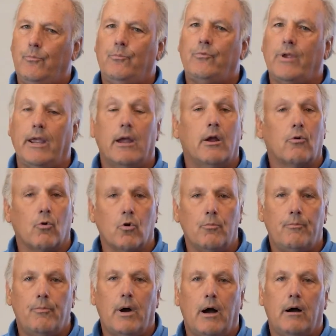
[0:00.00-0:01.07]
say, a
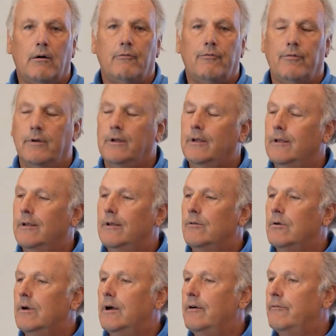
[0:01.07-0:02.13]
group of
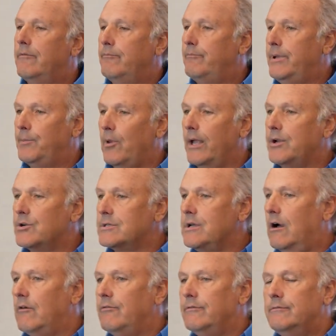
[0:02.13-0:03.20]
people like
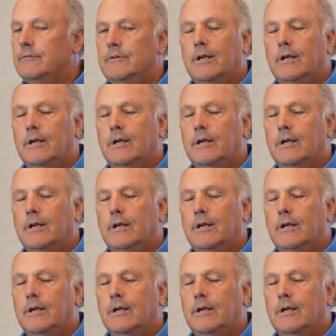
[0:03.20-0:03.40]
yourself.